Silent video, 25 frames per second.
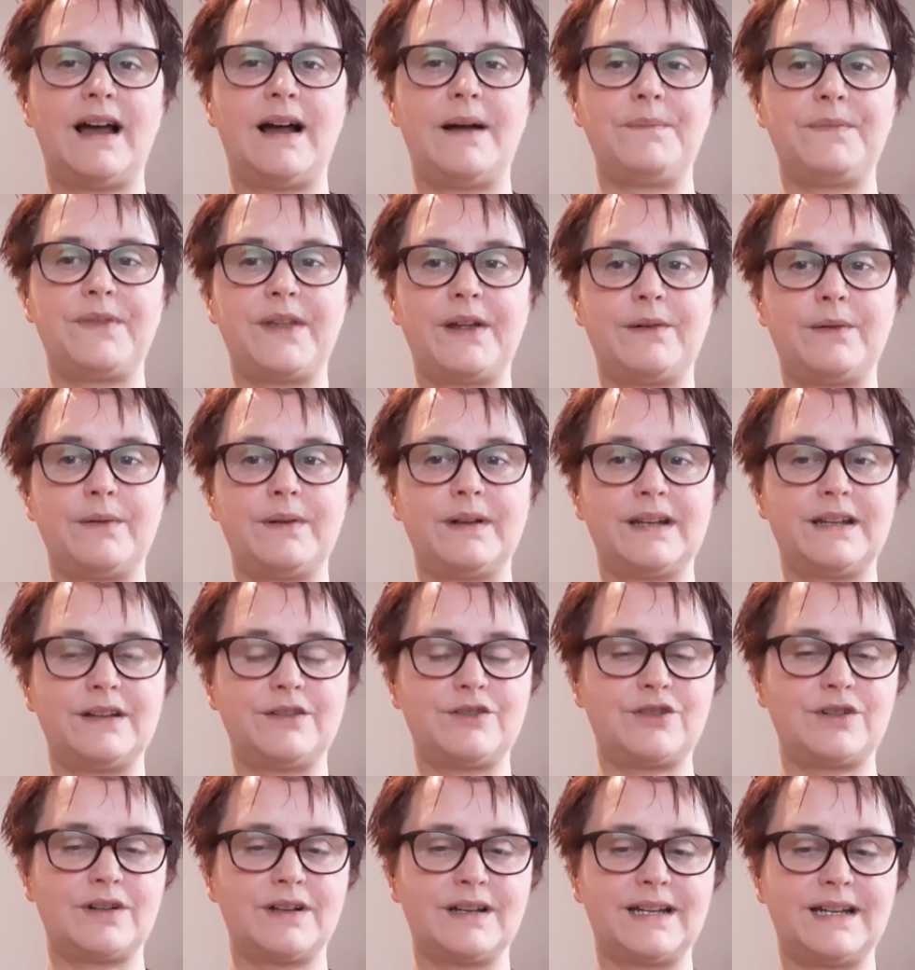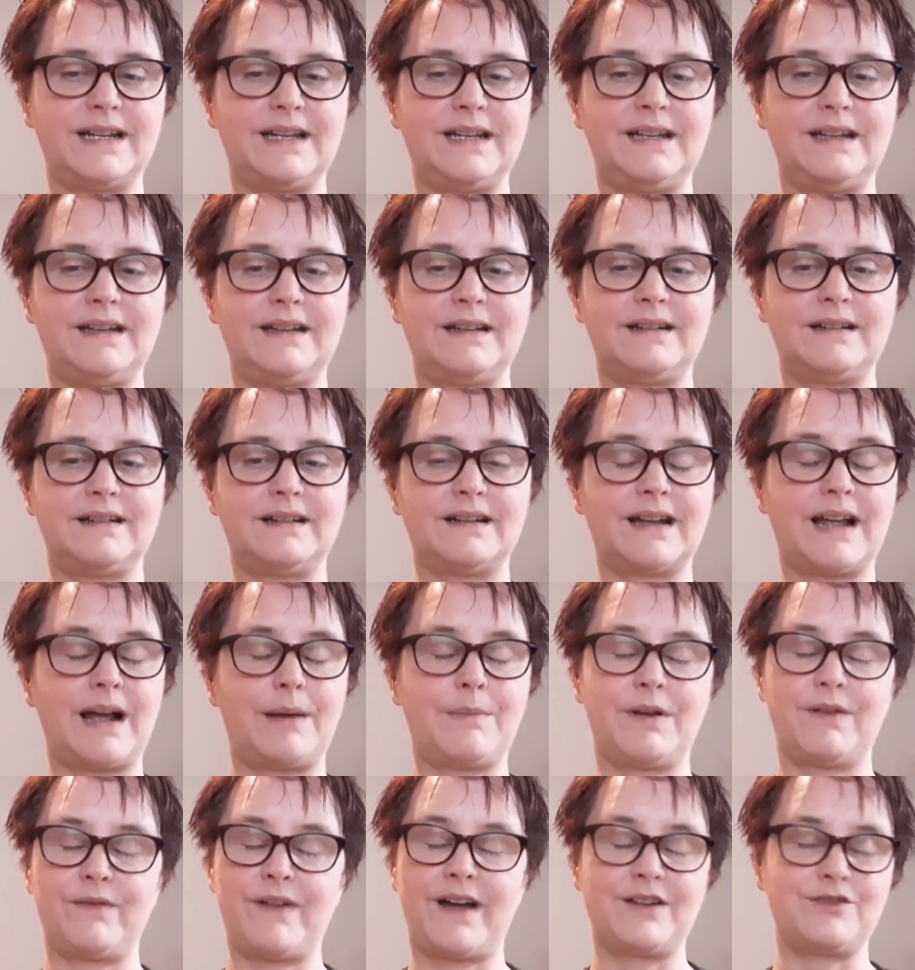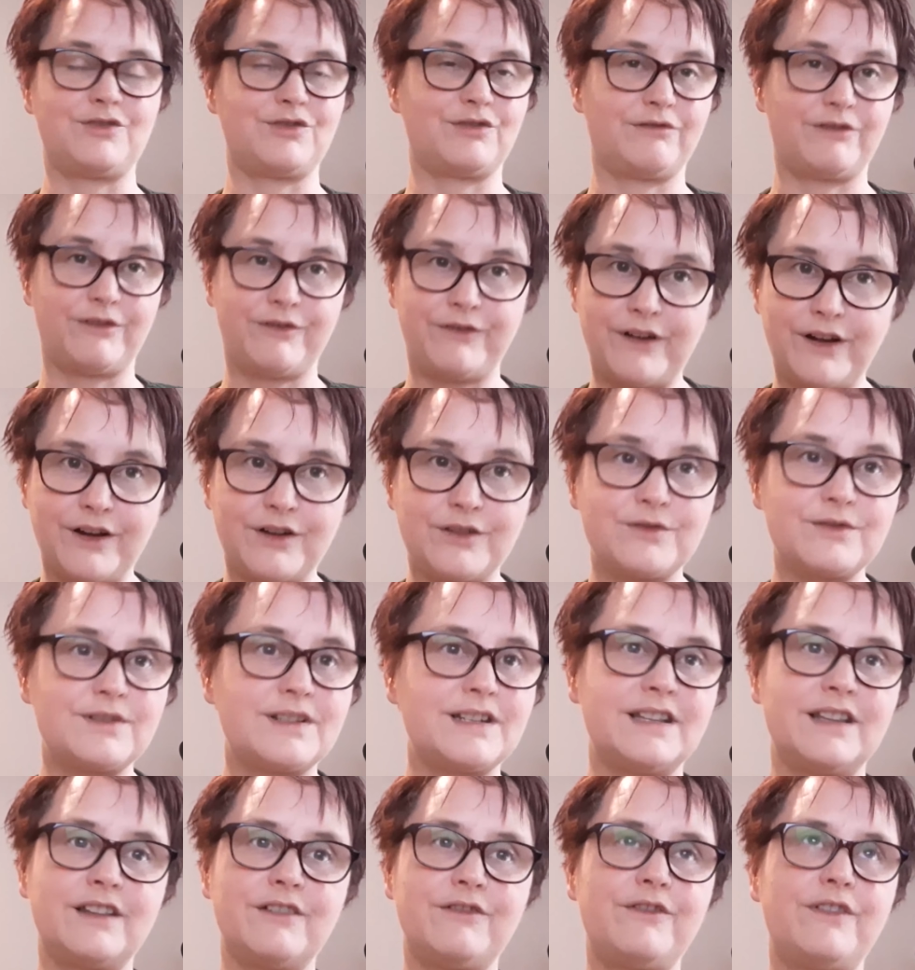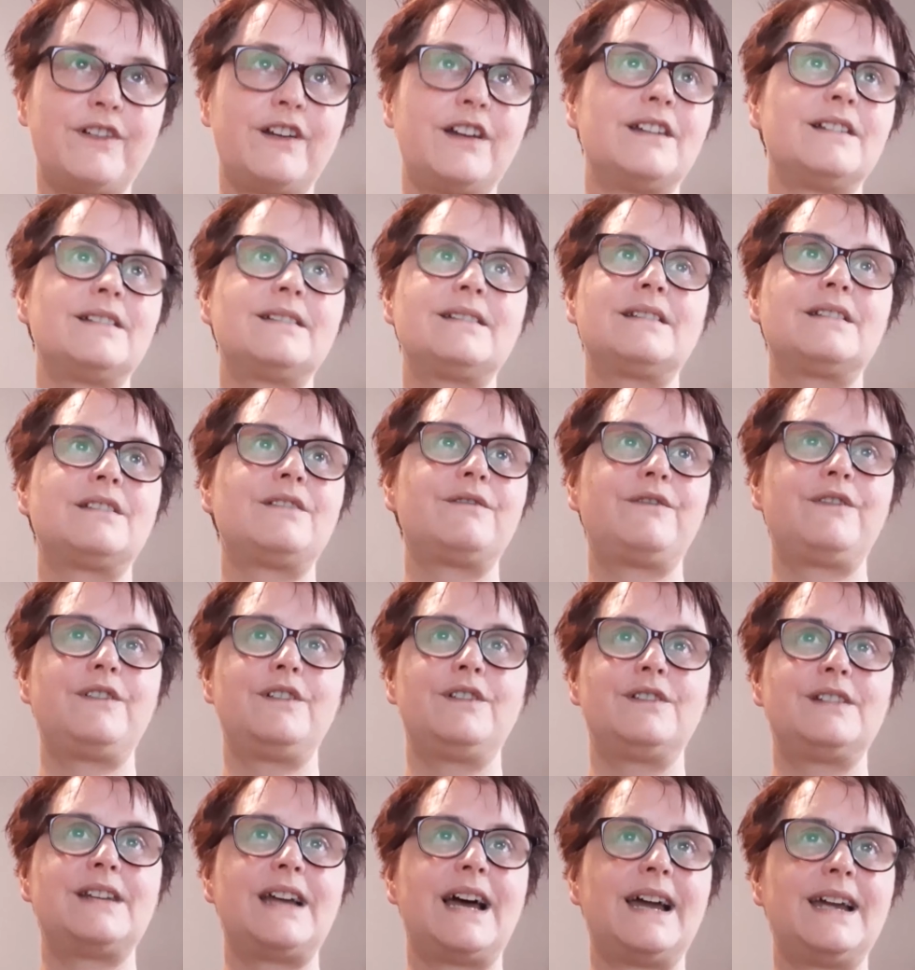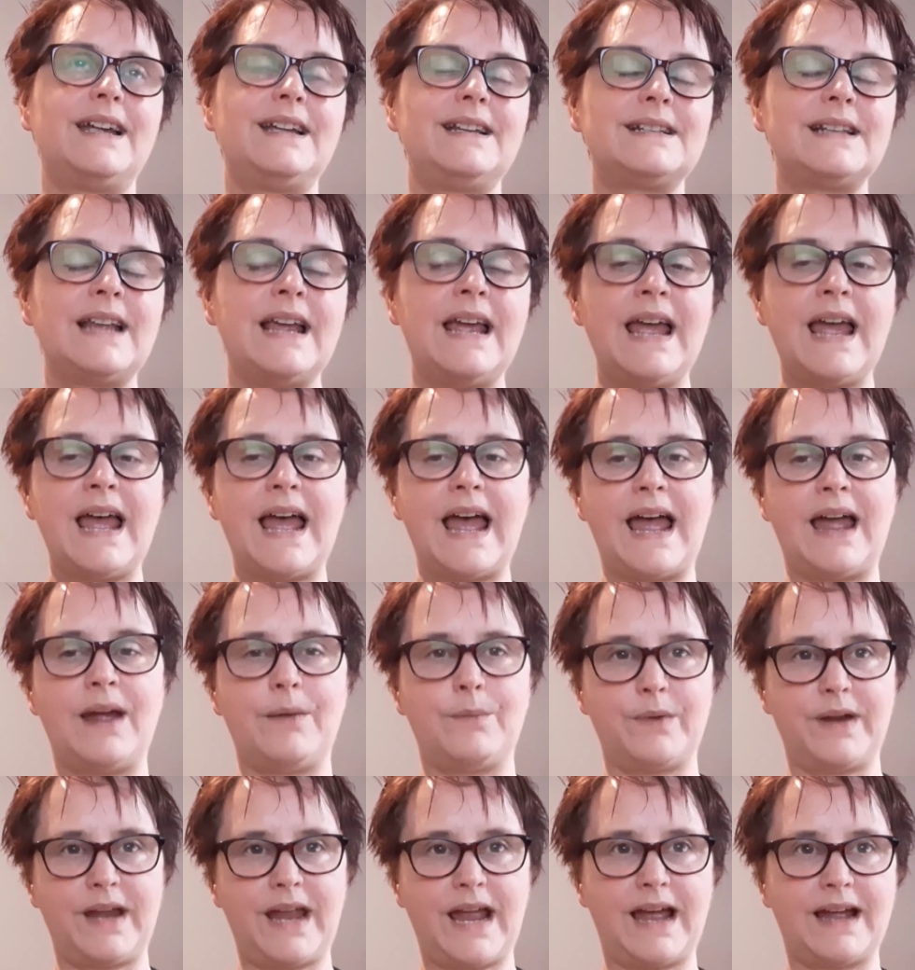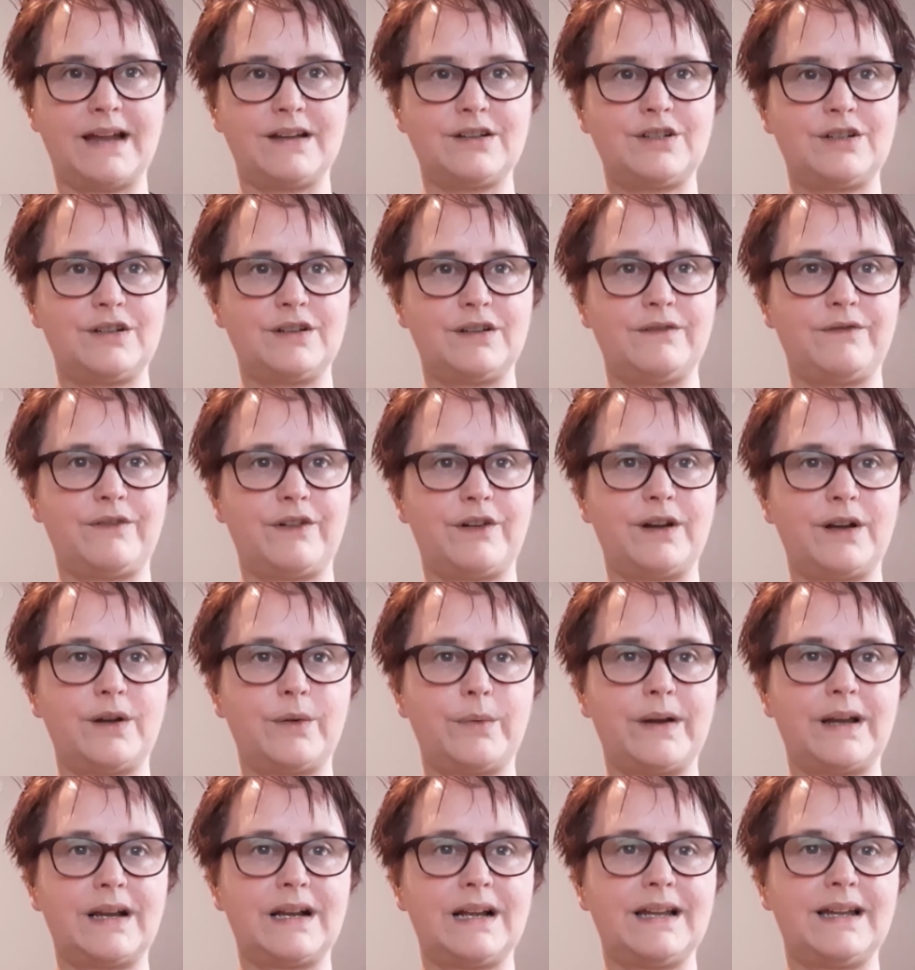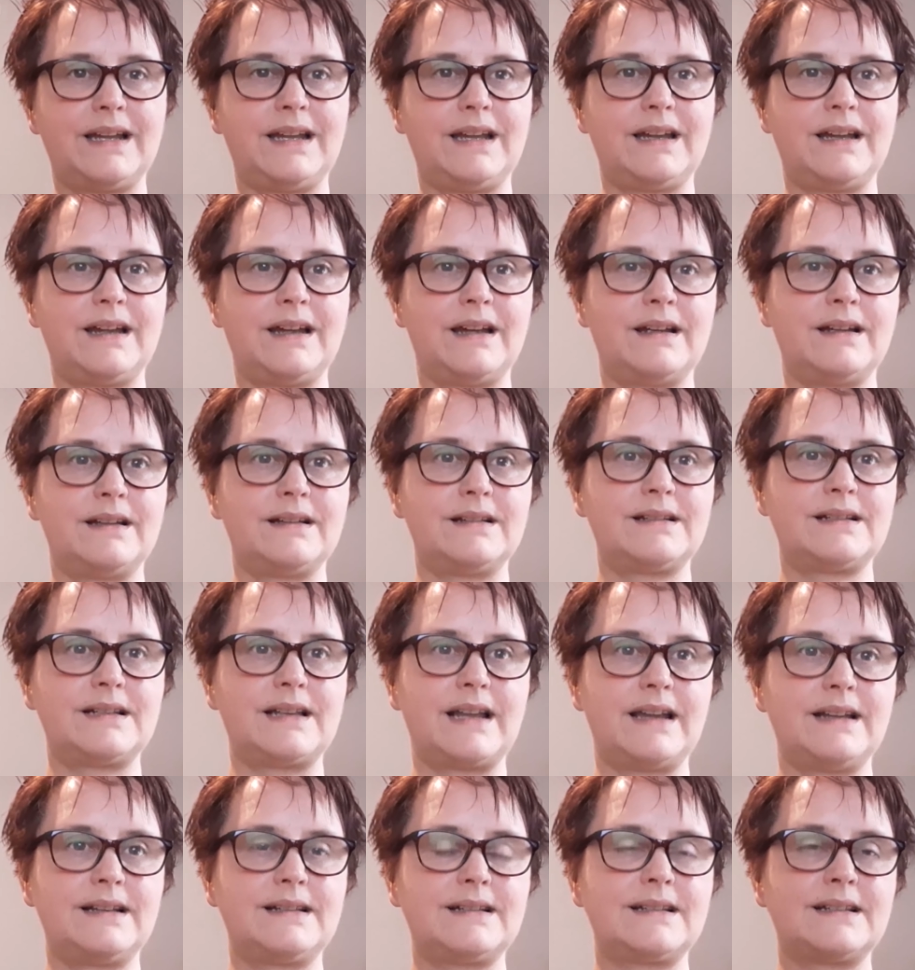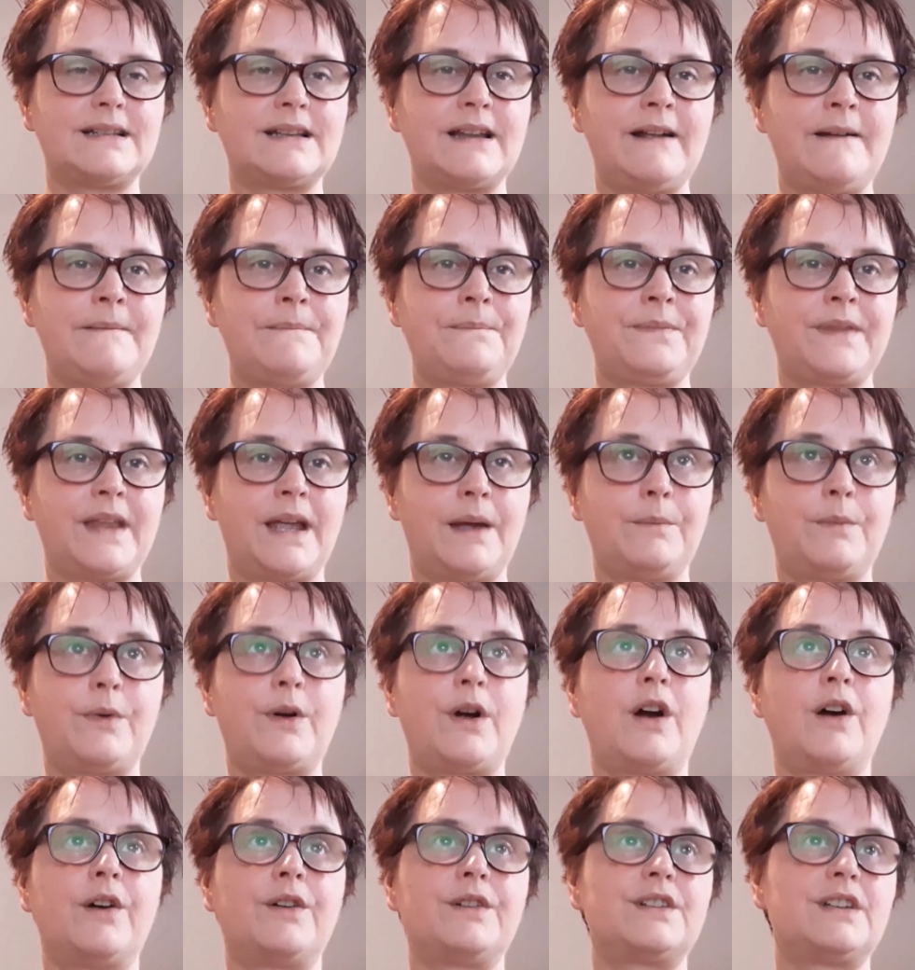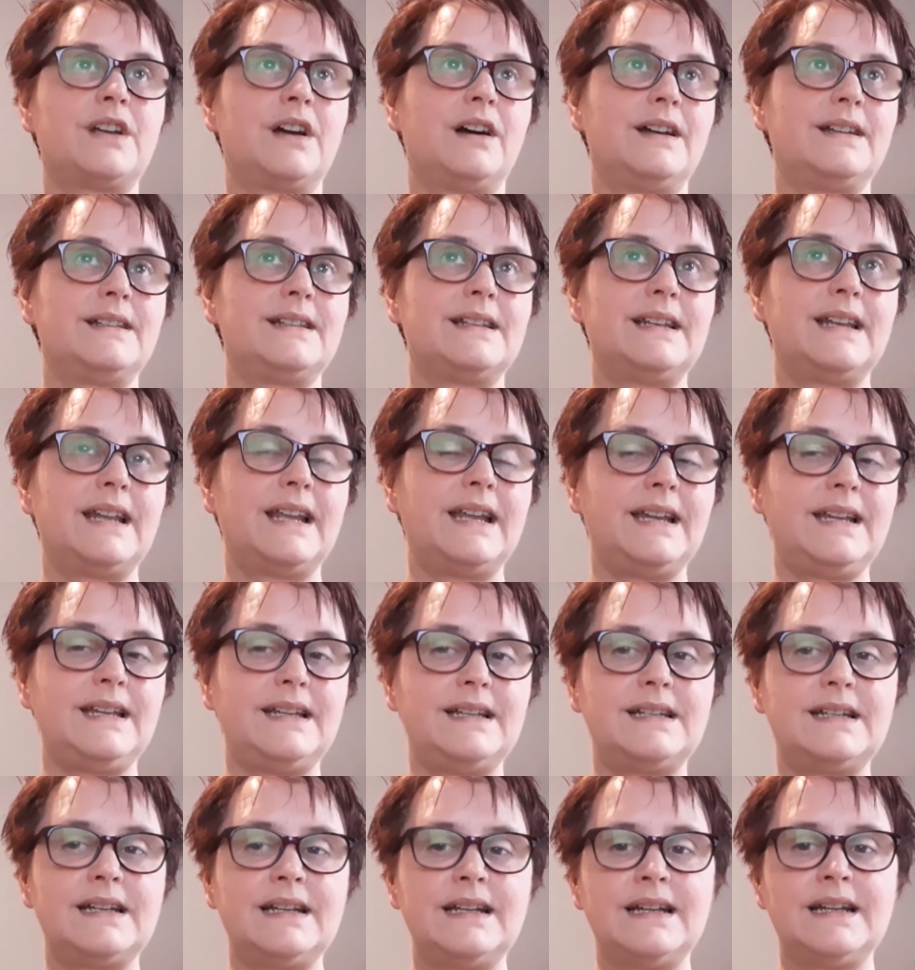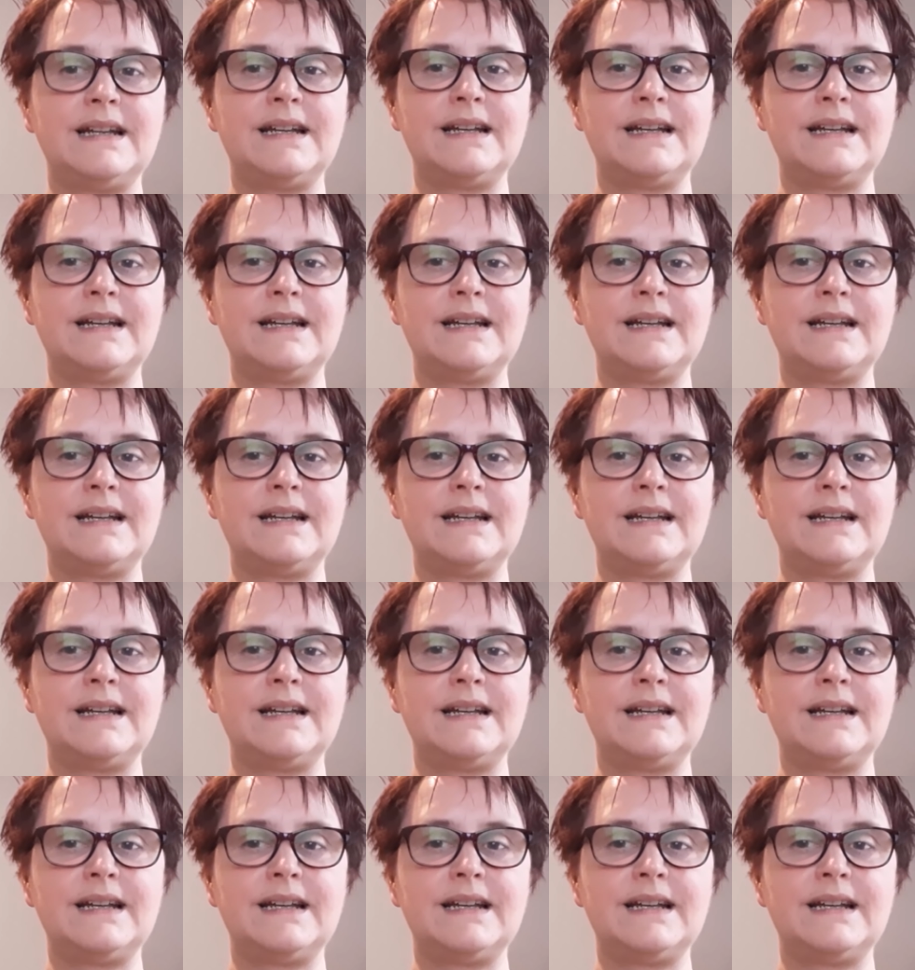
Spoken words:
There were literally a couple of hundred referrals in the first few days, and we had to very quickly assess and prioritise need,